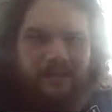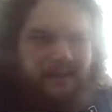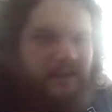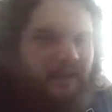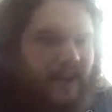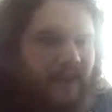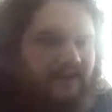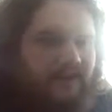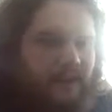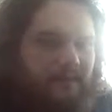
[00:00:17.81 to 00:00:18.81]
defeated
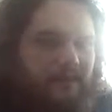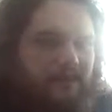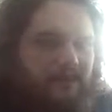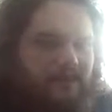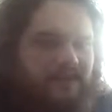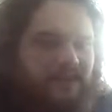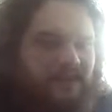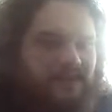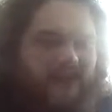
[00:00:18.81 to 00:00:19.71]
last time during the siege.